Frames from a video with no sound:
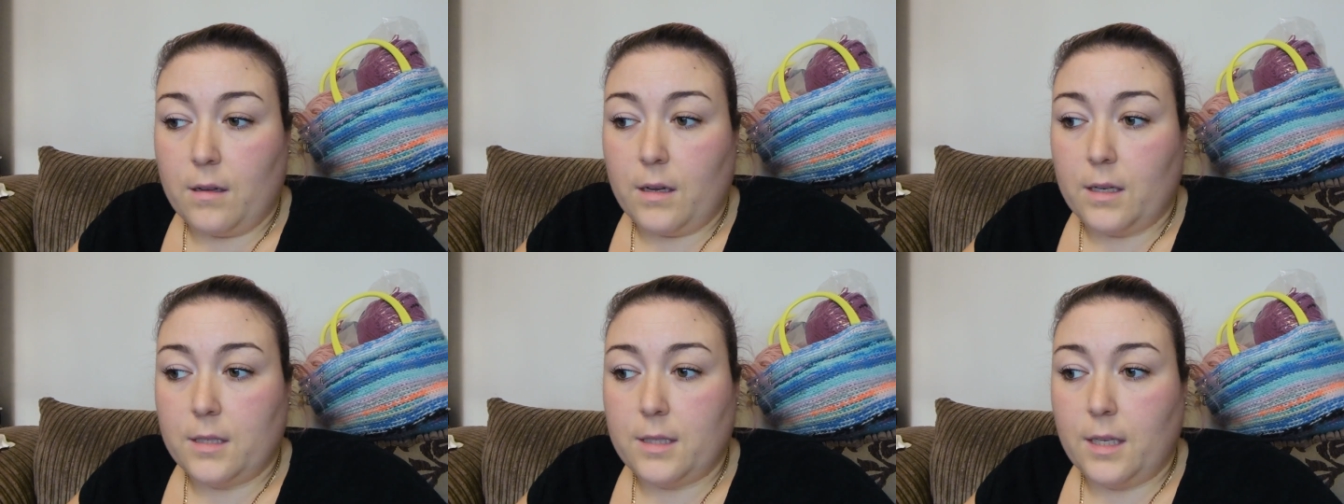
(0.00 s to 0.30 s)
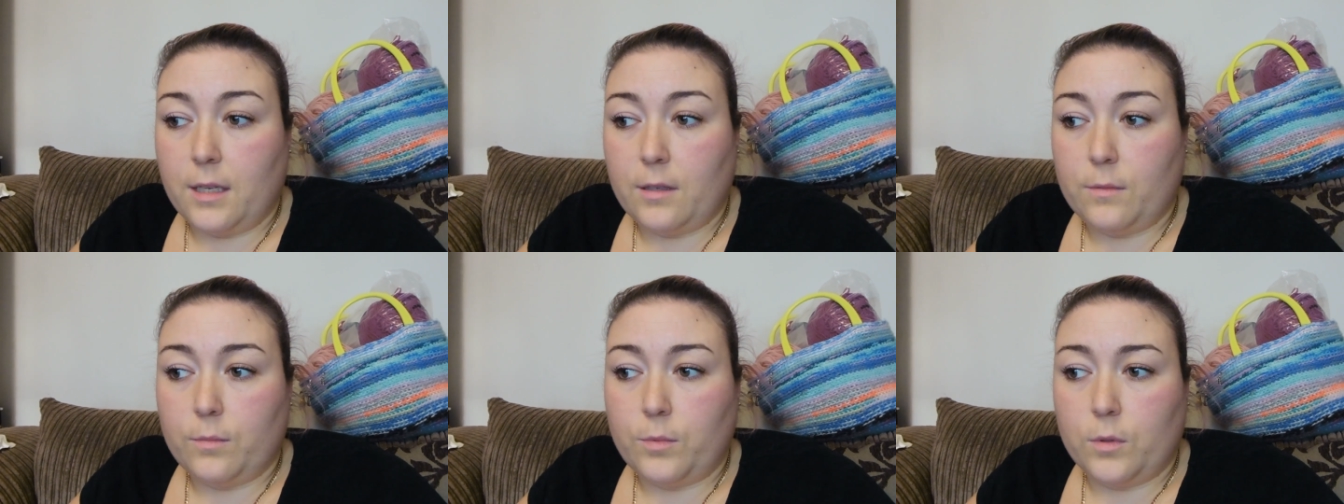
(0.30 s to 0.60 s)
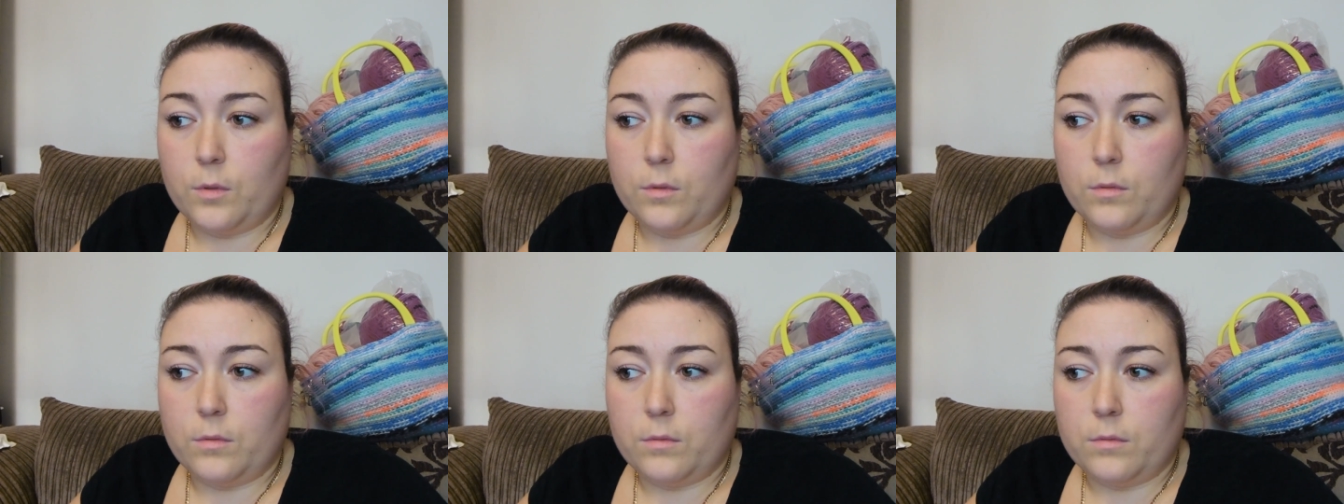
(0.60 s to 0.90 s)
I said,
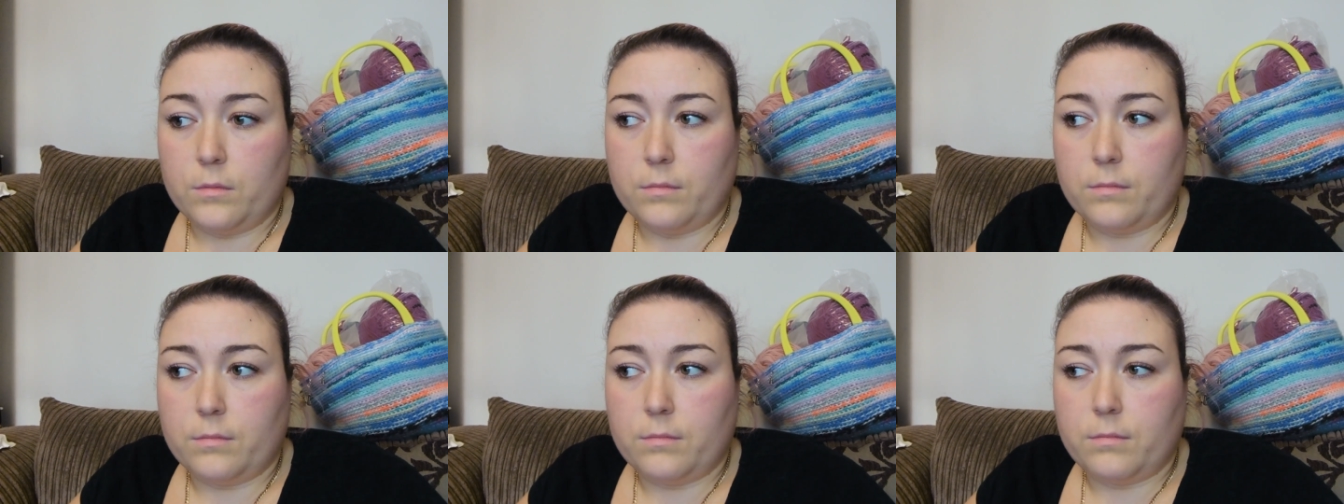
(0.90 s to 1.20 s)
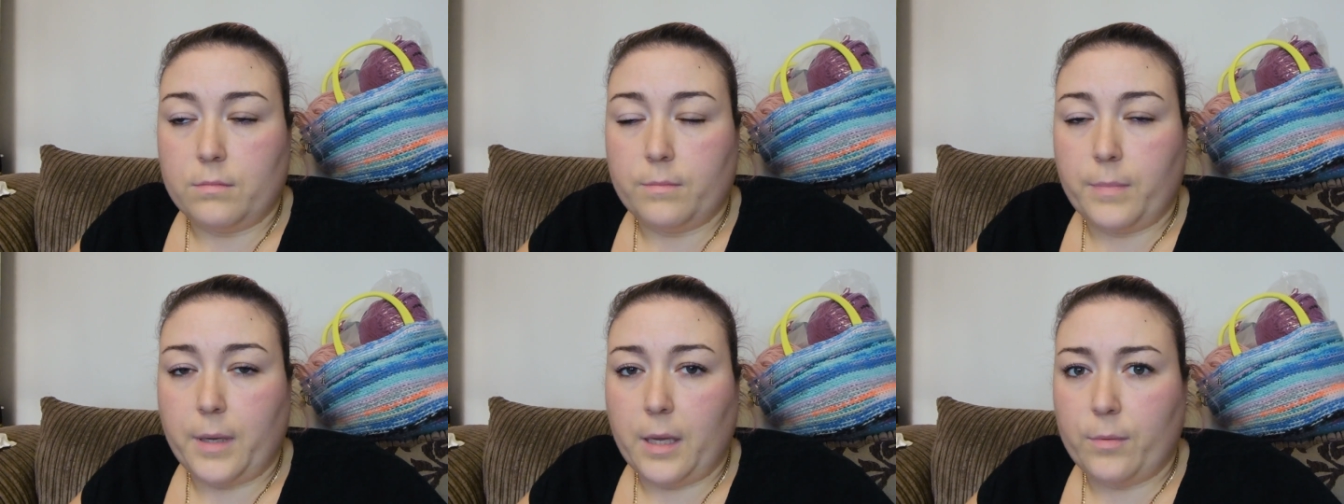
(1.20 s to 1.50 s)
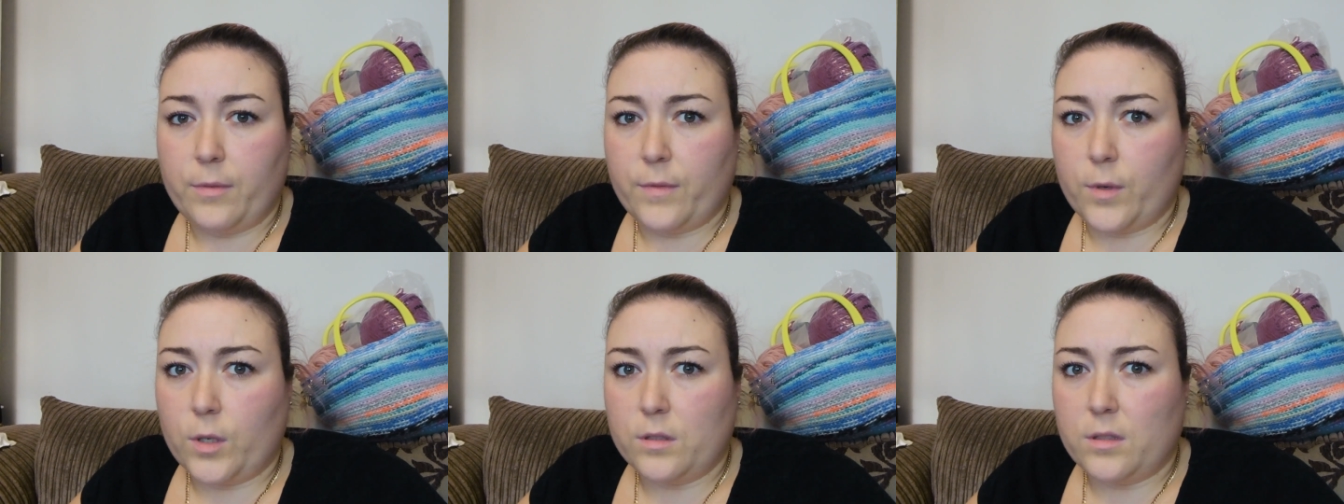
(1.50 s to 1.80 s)
"Well,
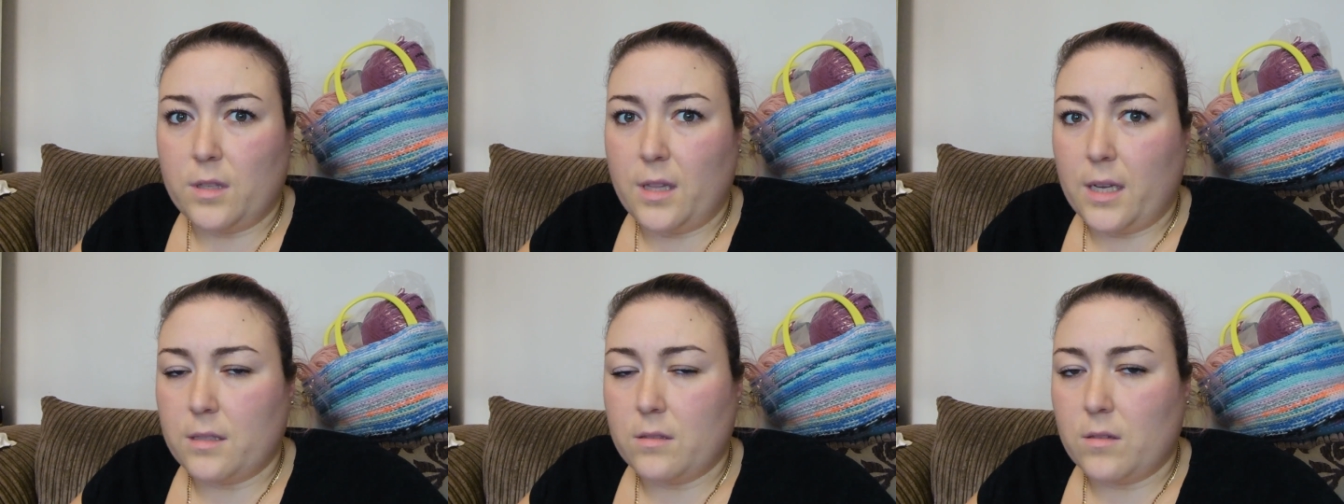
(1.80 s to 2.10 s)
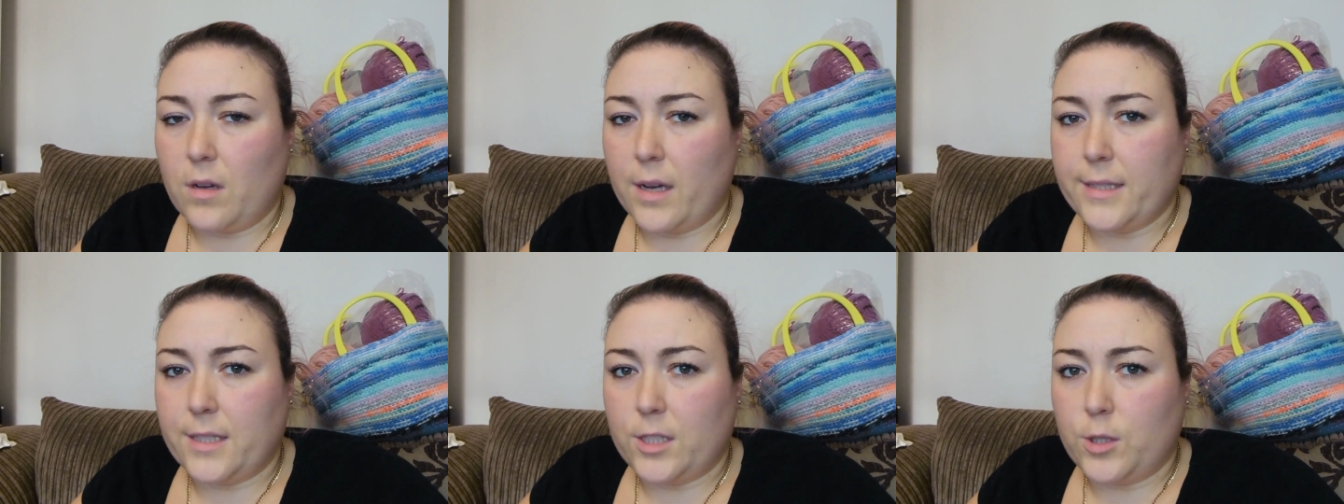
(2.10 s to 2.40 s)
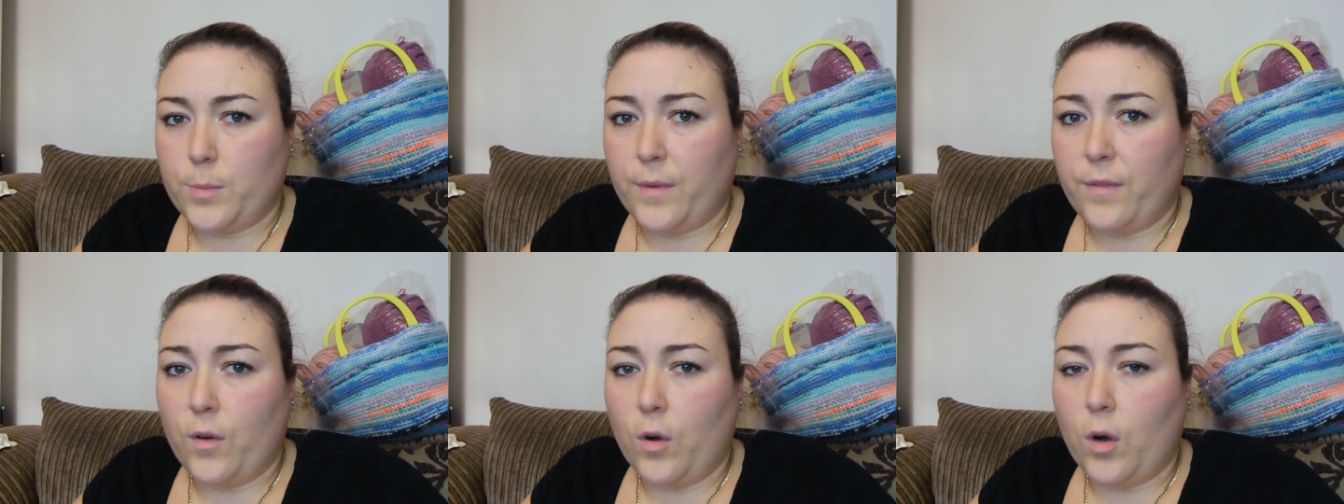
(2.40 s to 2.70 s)
people have got to that sky
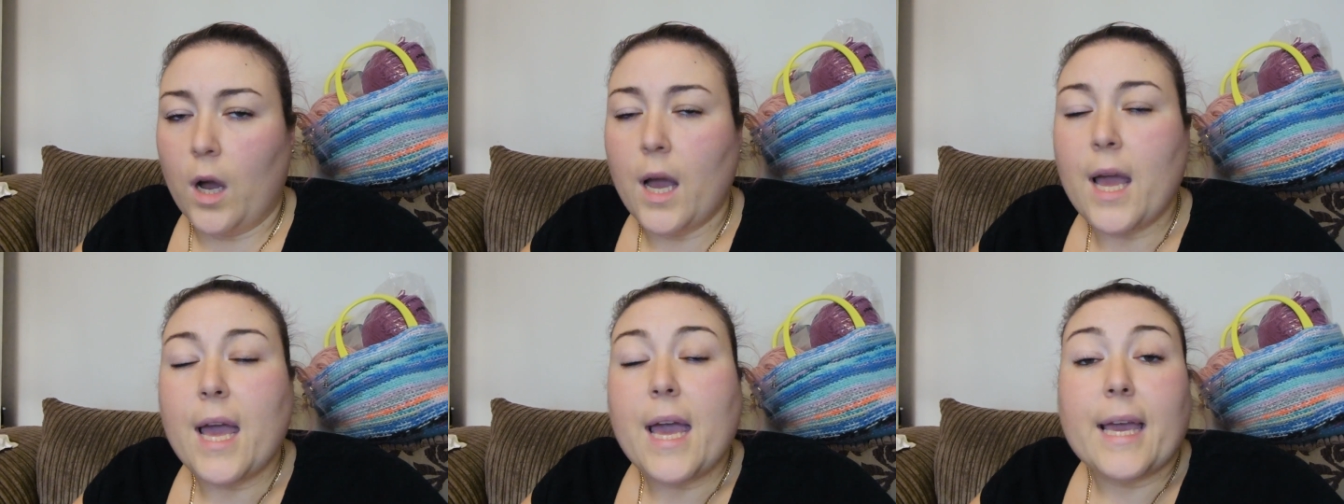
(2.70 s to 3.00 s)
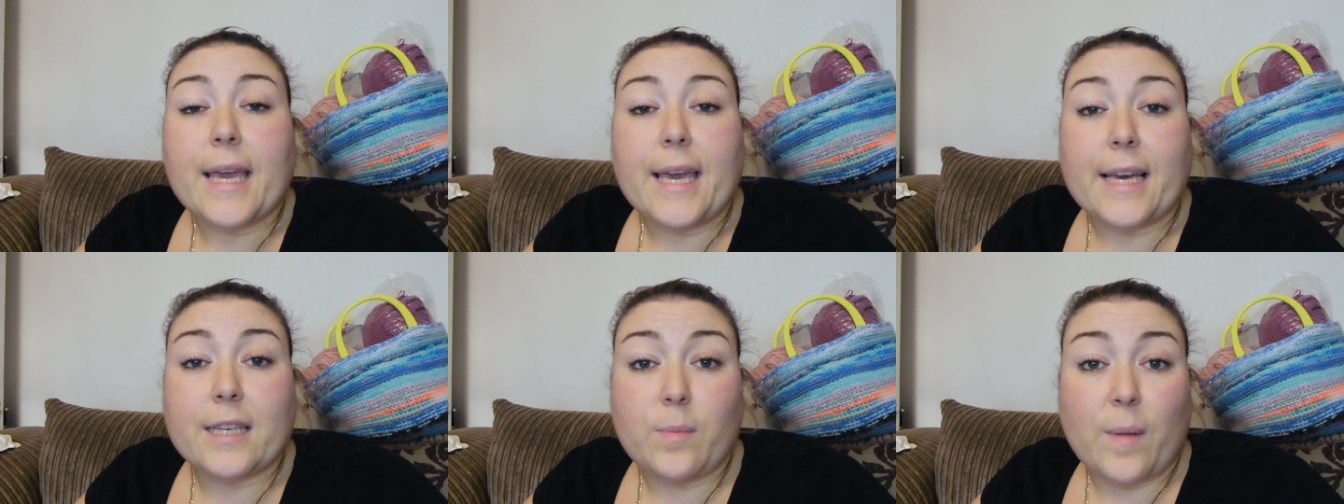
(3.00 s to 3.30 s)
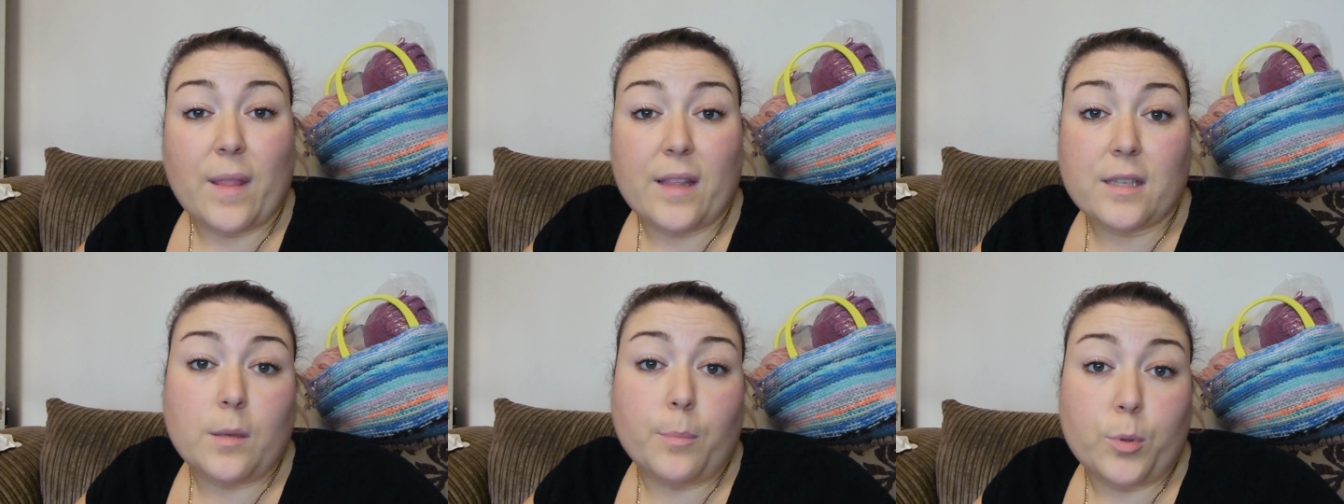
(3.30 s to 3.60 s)
dish before." Yes,
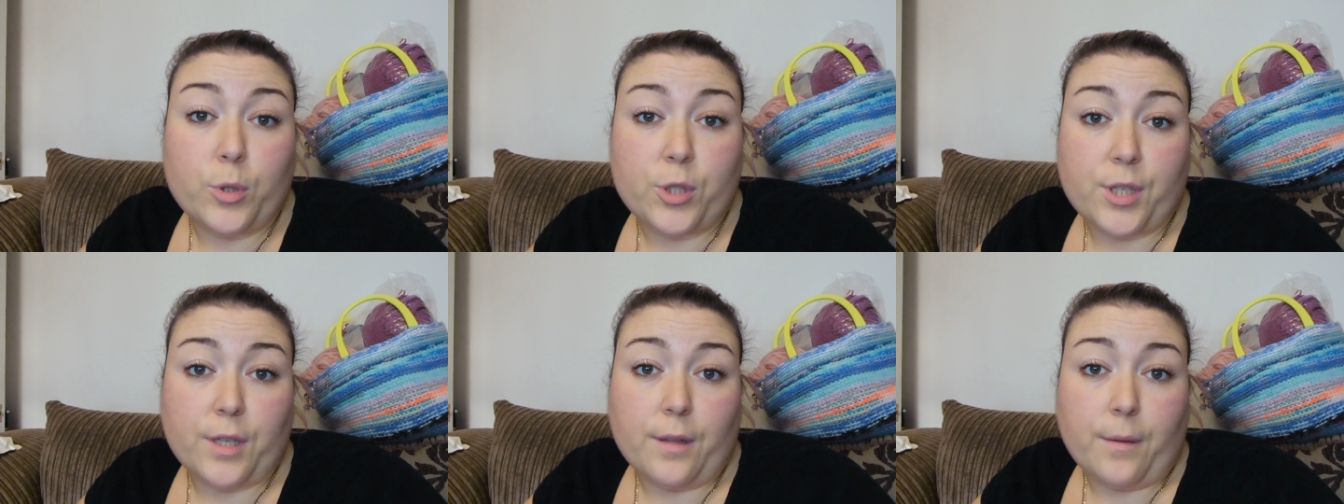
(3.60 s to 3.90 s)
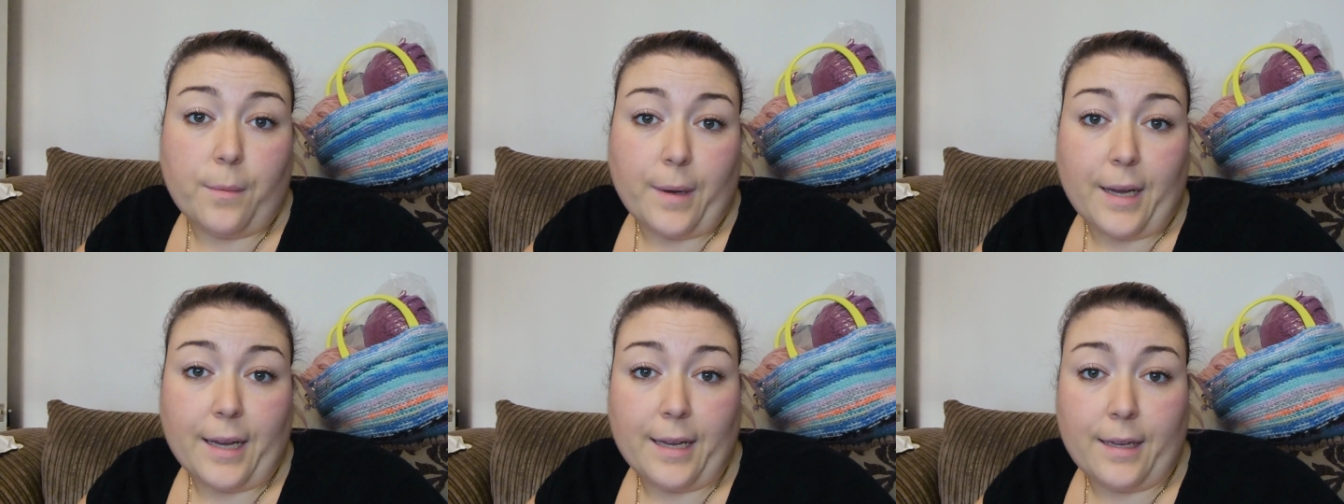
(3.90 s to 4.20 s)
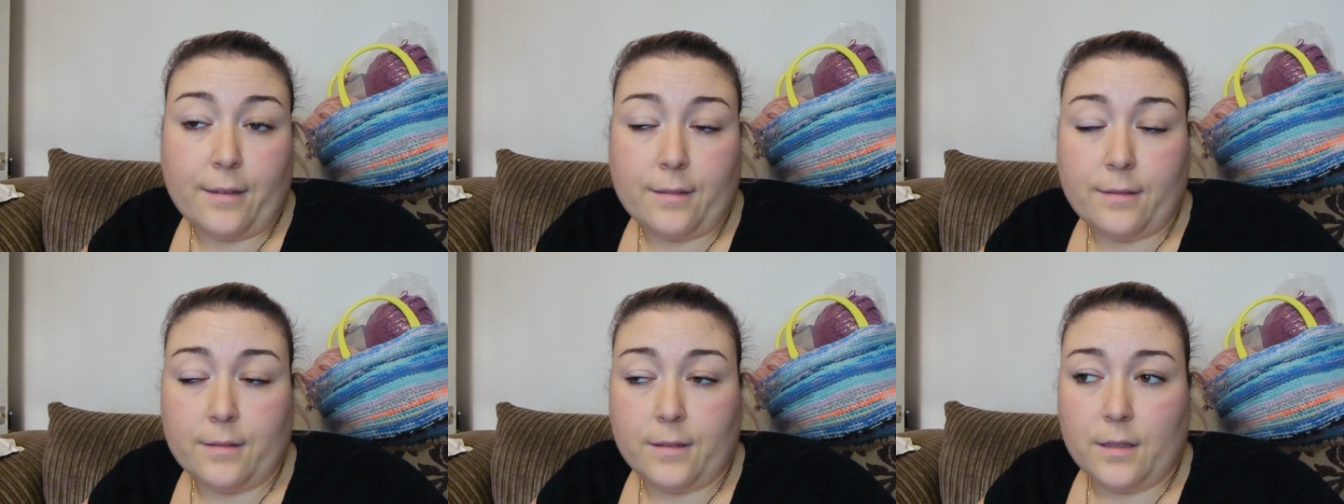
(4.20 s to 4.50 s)
but there's a bush in the way.